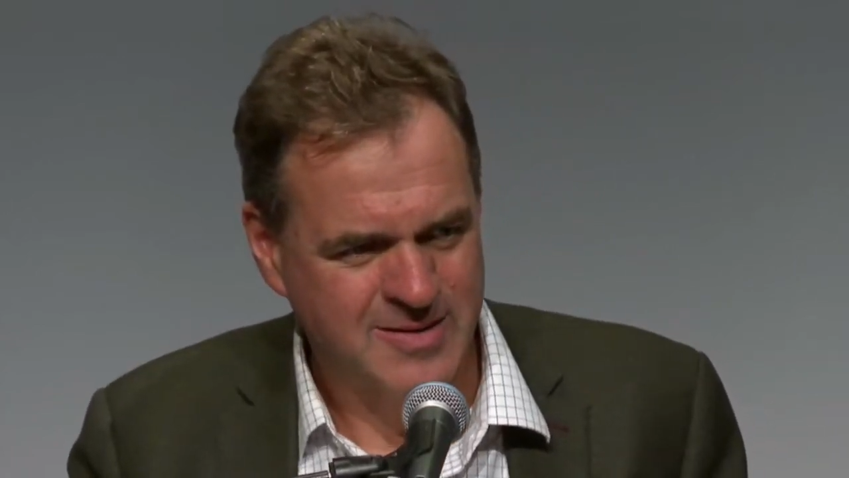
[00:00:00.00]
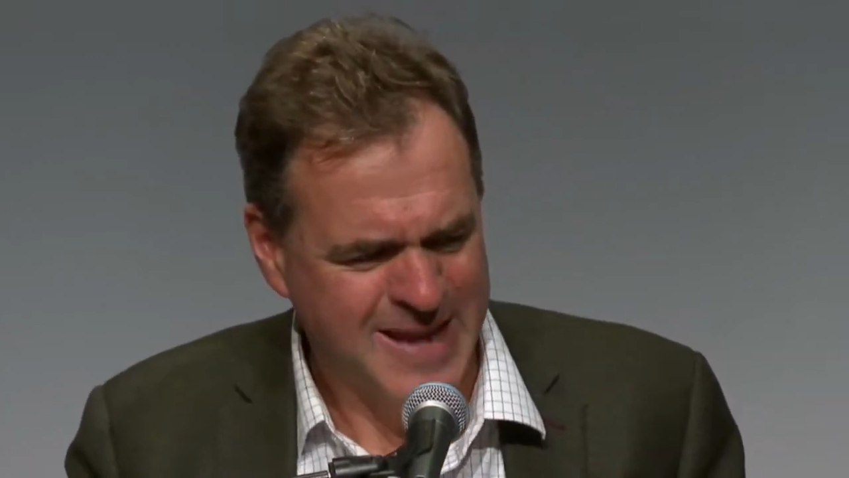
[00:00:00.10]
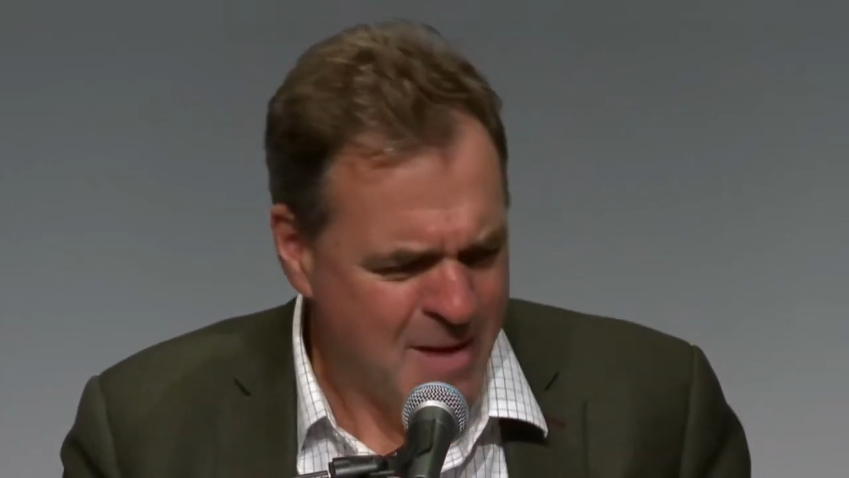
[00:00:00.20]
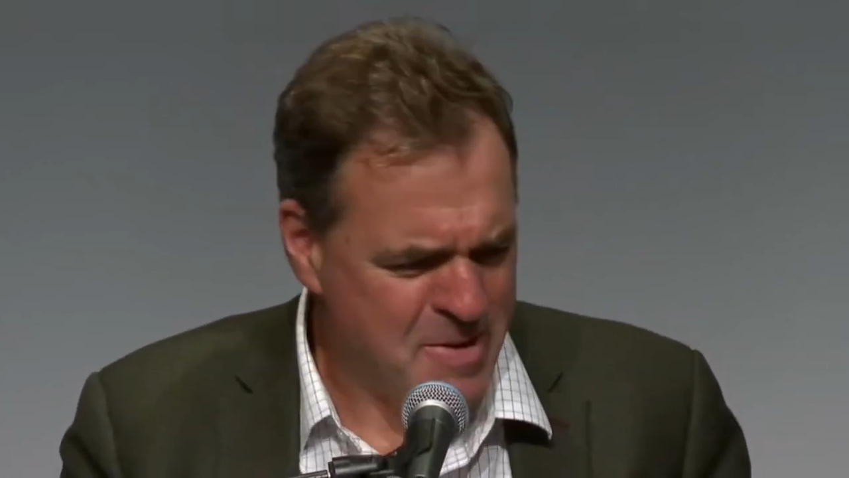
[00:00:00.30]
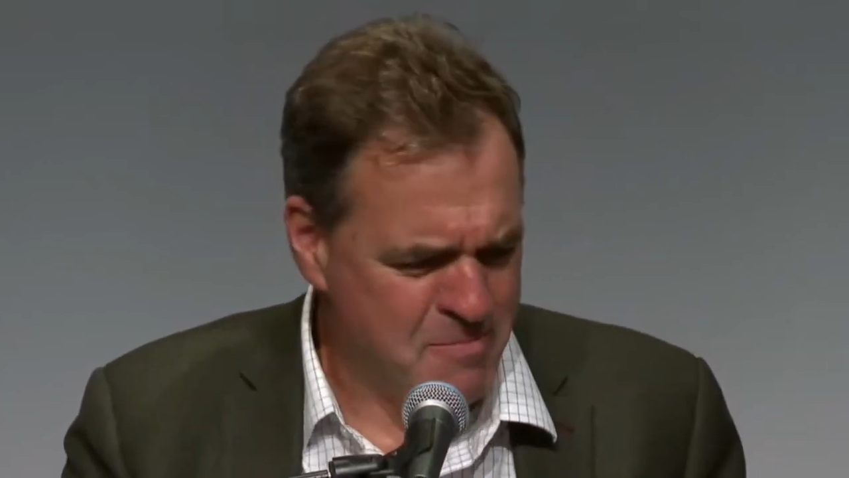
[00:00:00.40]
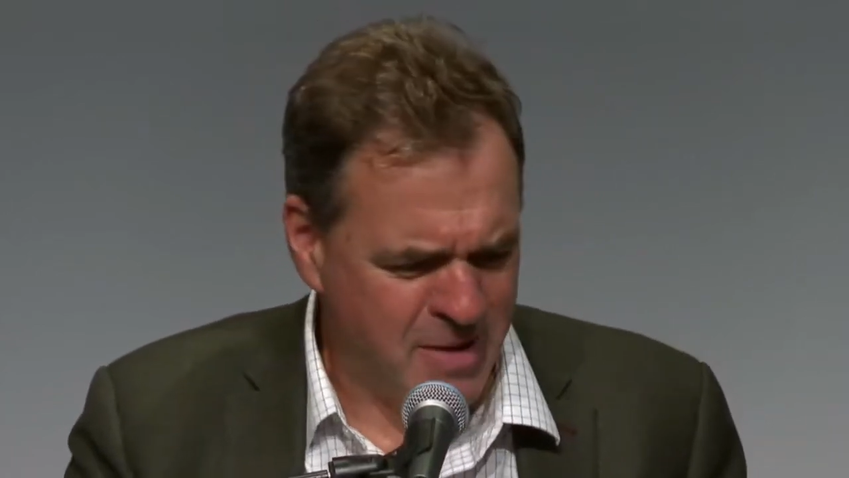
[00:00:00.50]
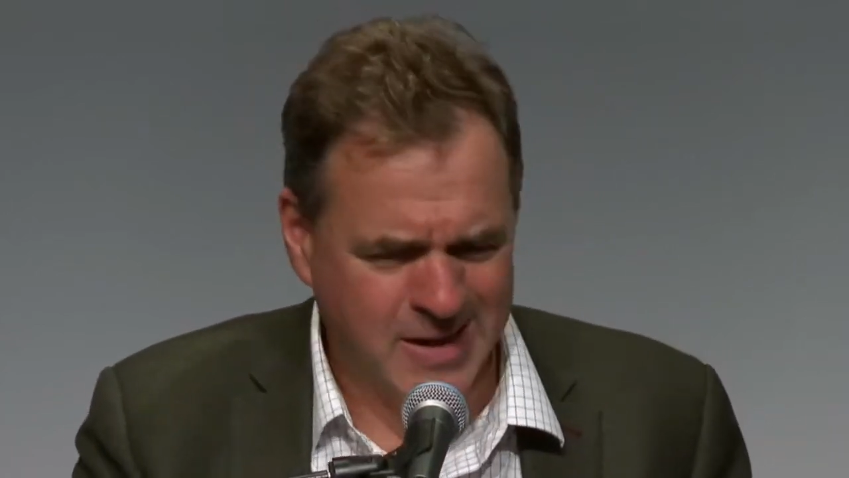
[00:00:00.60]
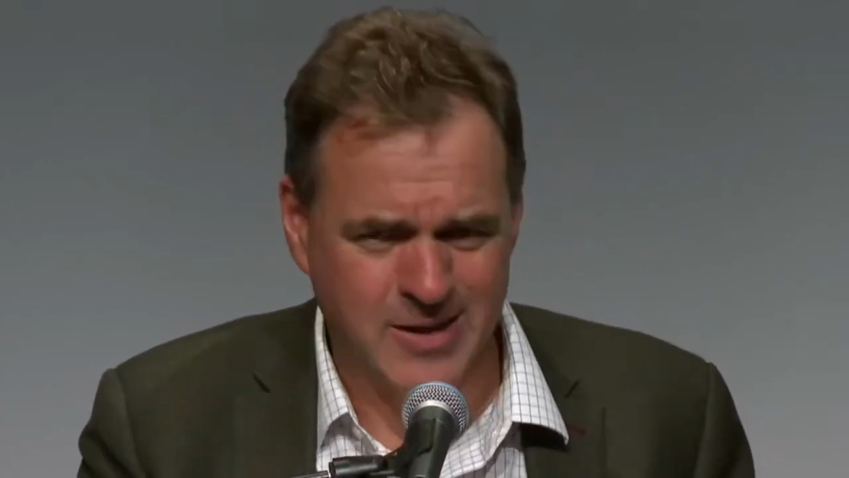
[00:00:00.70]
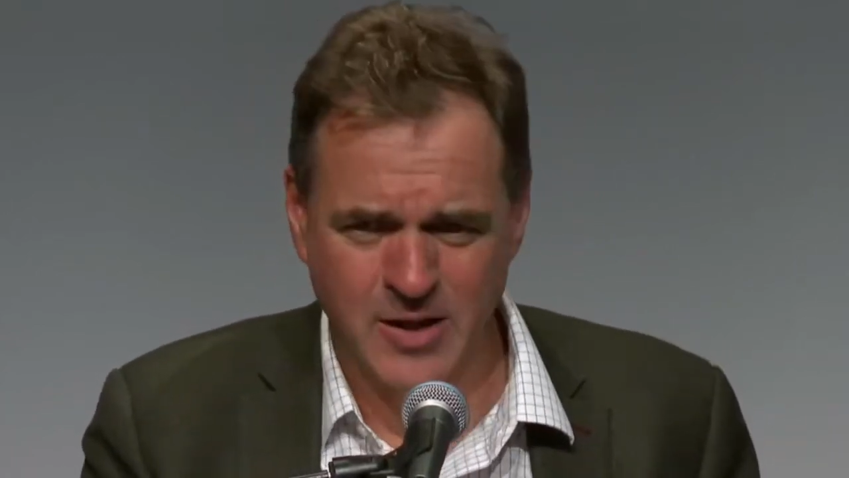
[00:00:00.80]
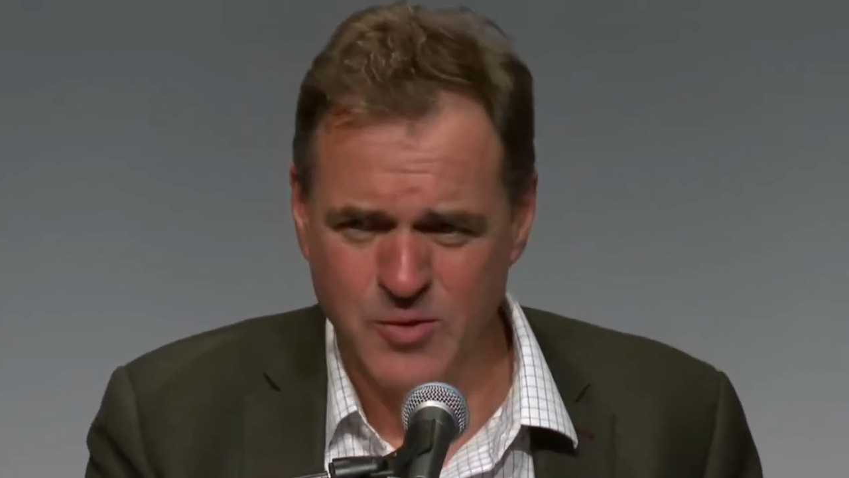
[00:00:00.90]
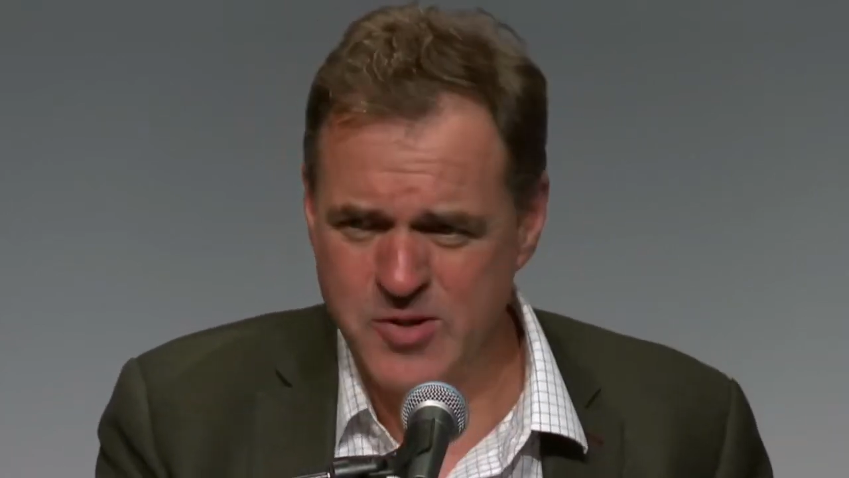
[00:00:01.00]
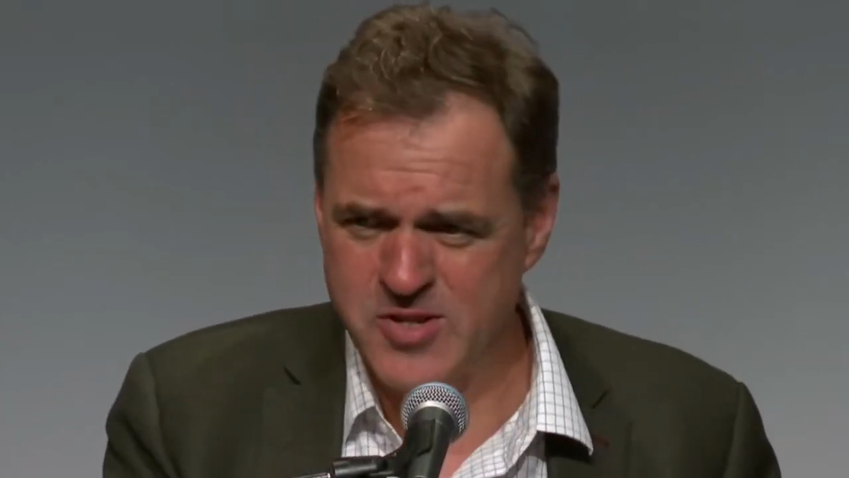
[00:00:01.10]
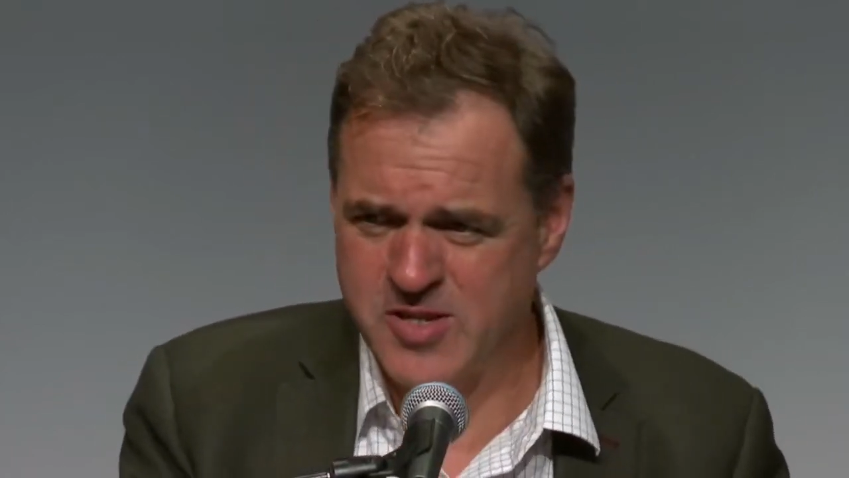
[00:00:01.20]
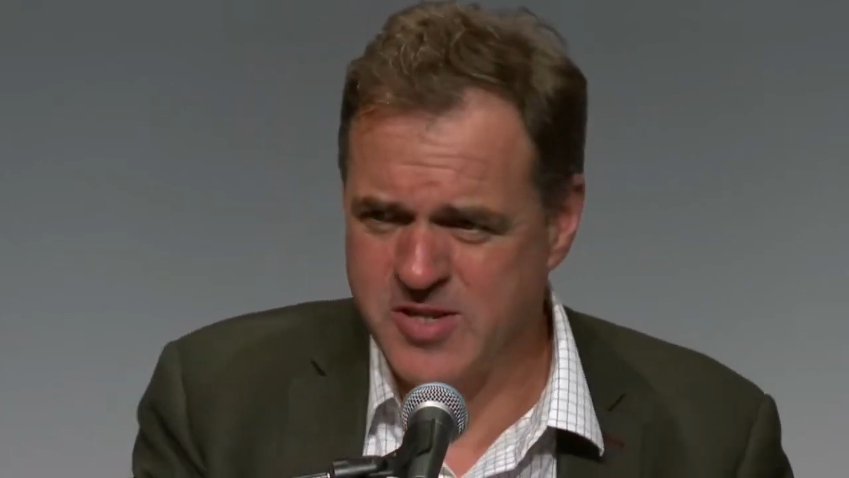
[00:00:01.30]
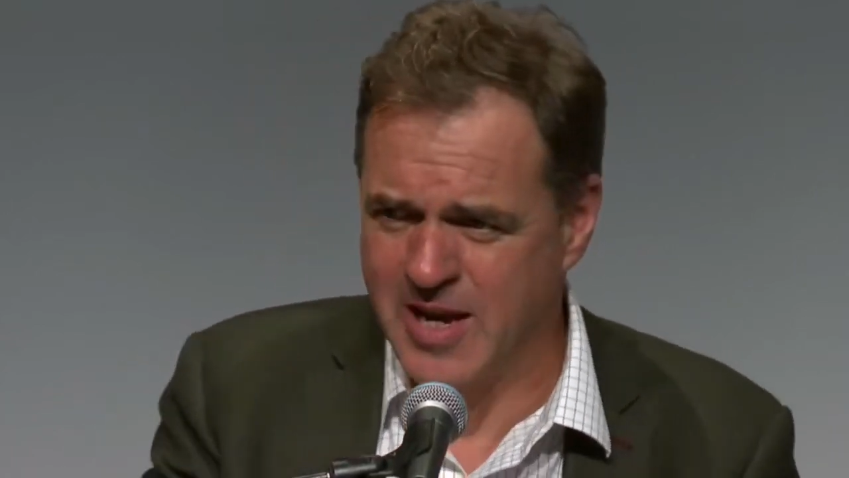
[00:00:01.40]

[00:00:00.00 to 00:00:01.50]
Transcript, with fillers: Damn it, Michael Lewis is